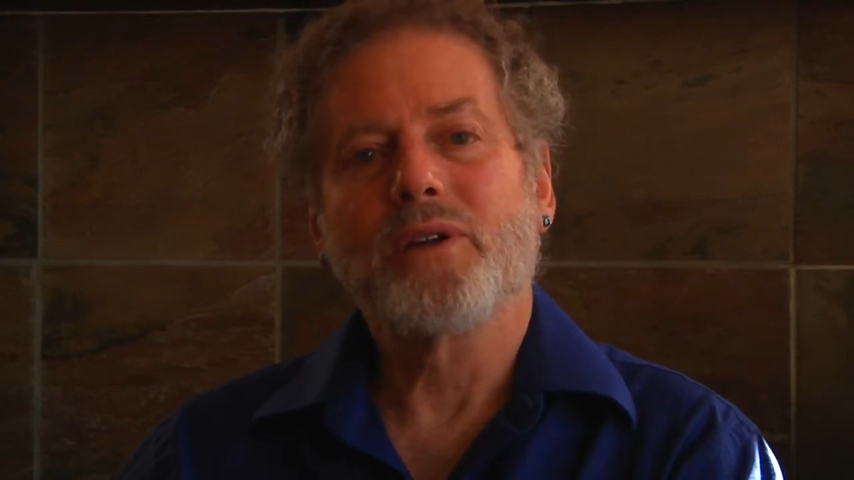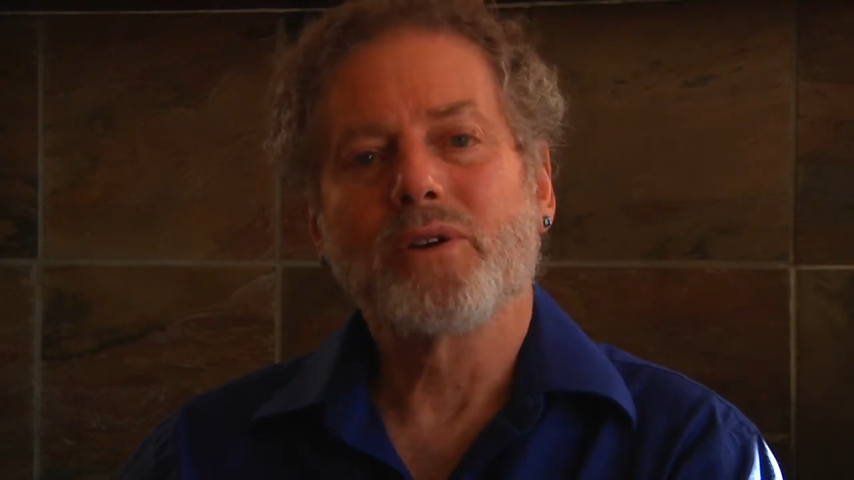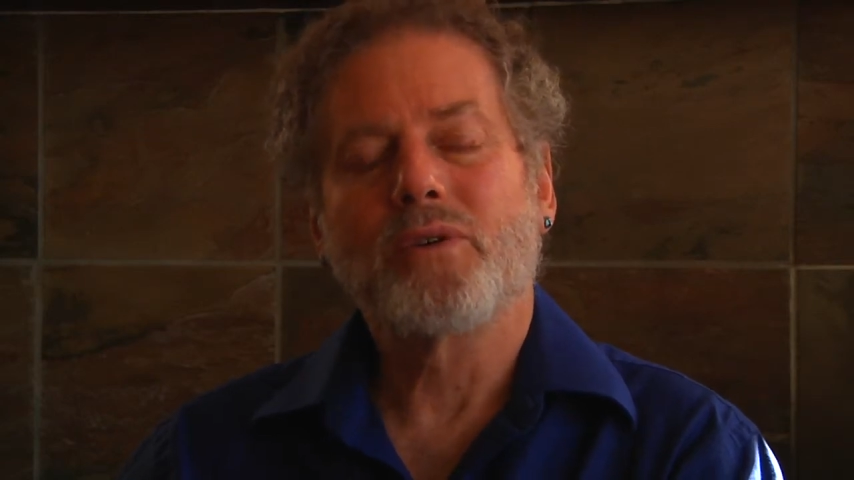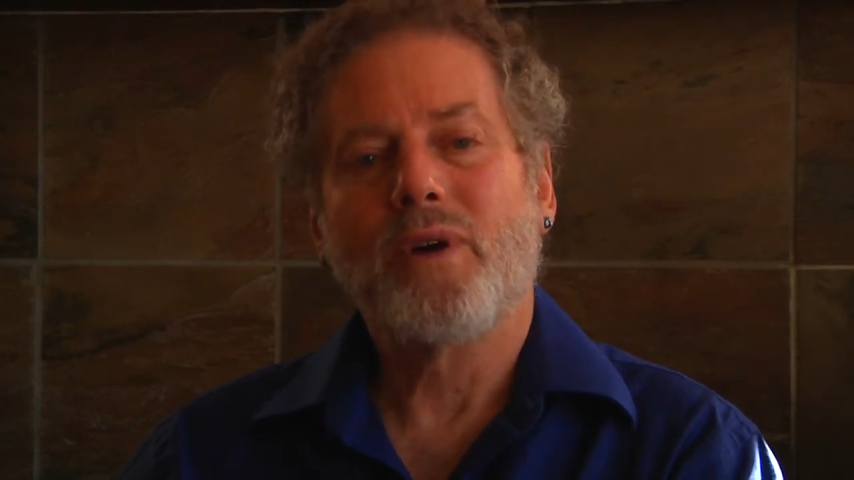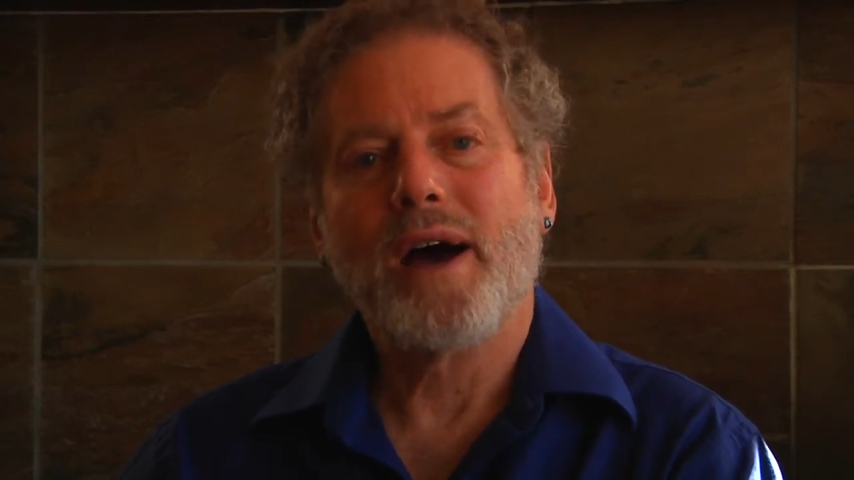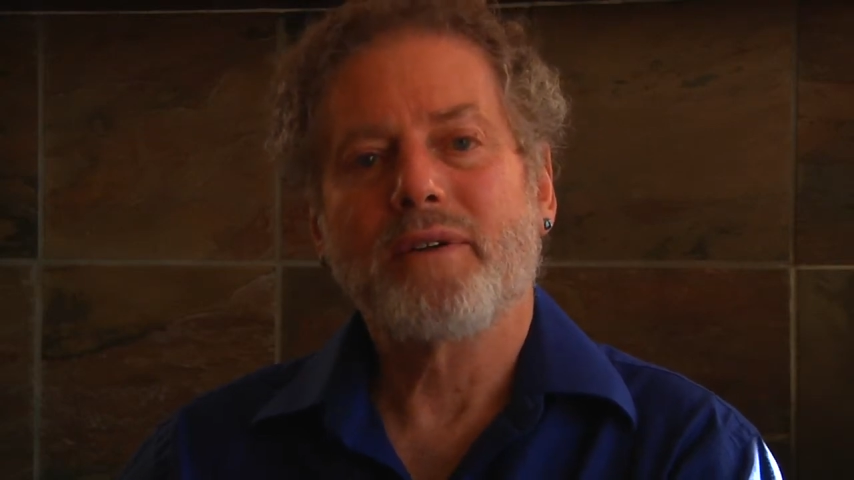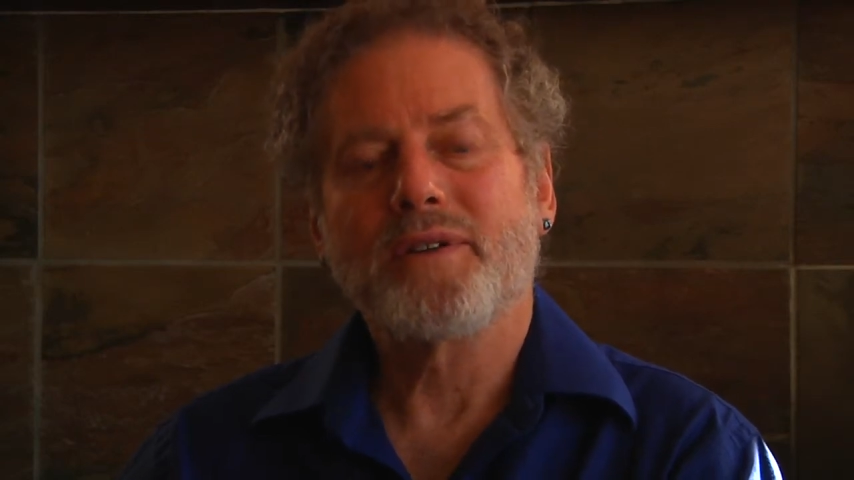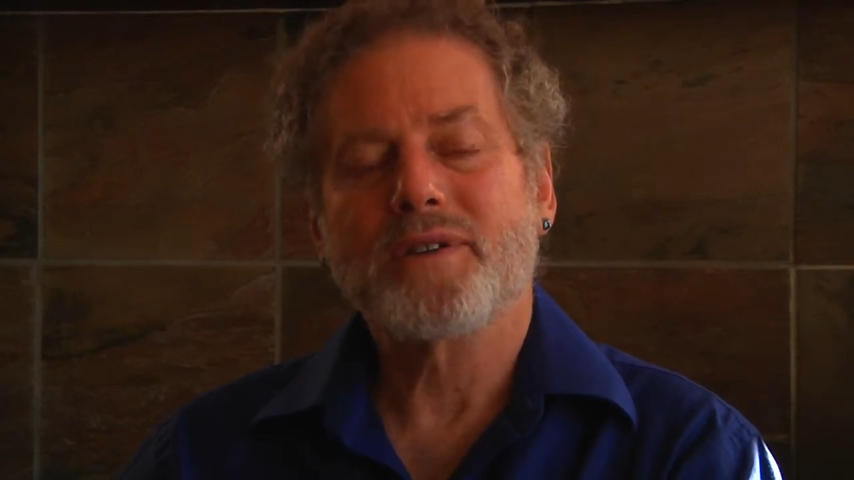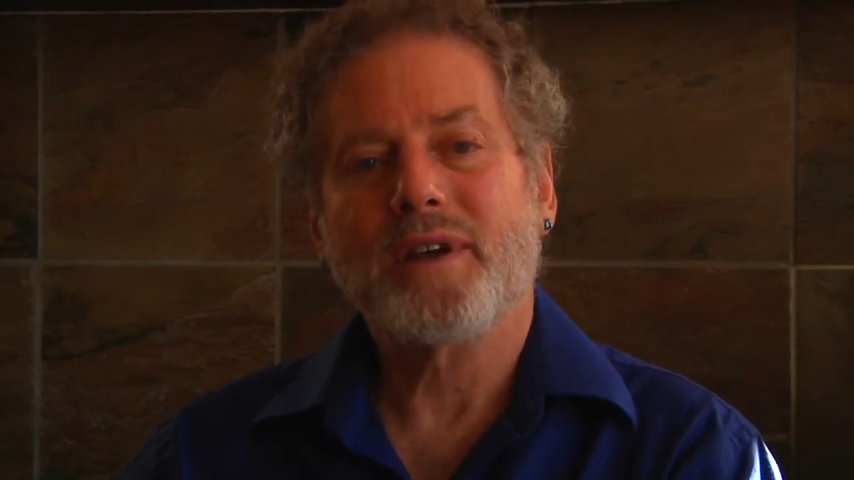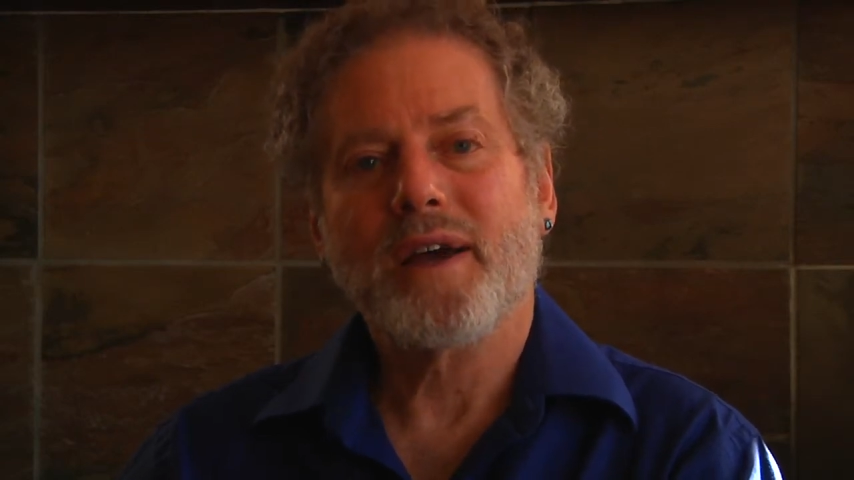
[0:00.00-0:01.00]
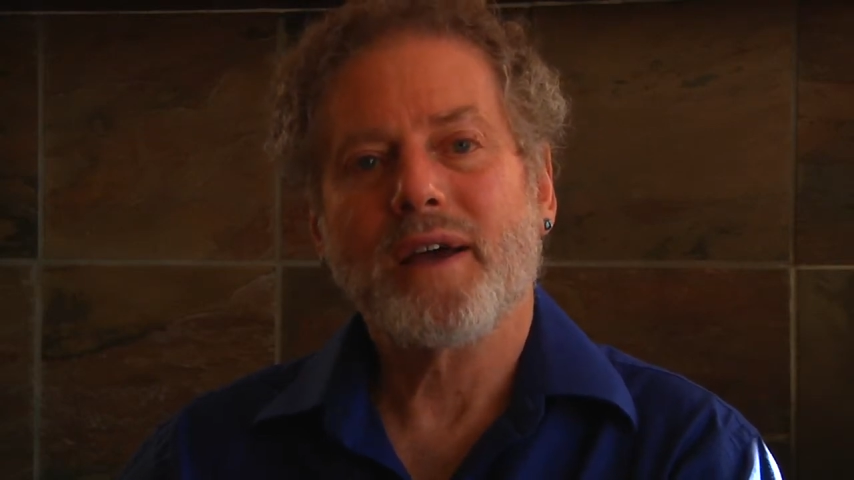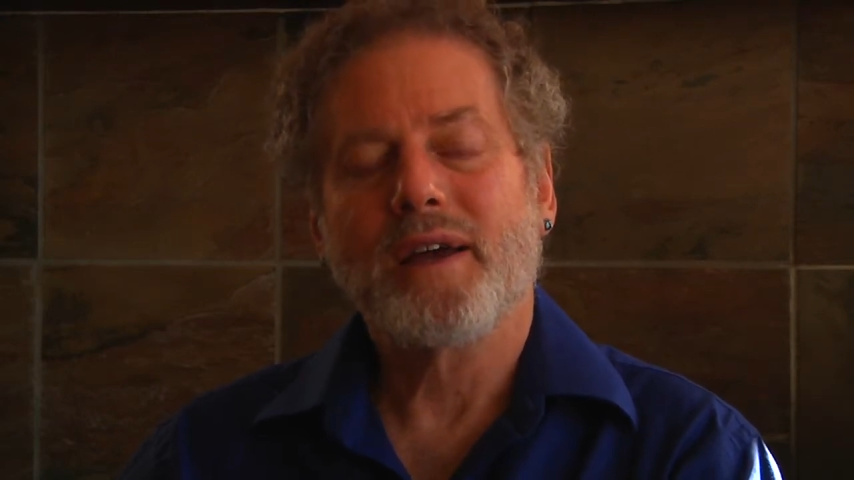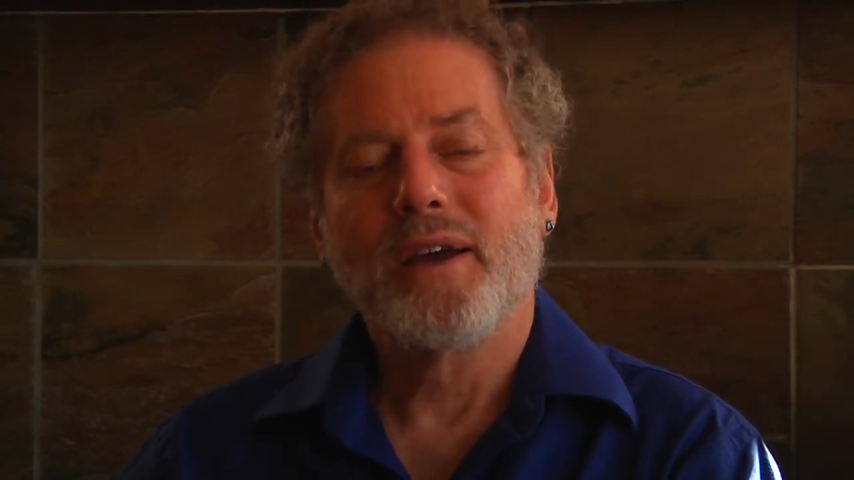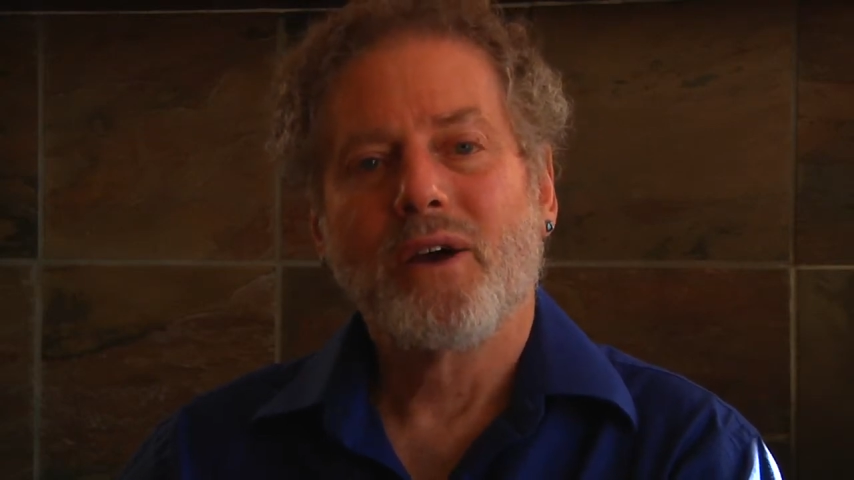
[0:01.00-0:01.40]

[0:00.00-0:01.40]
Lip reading: look around and say,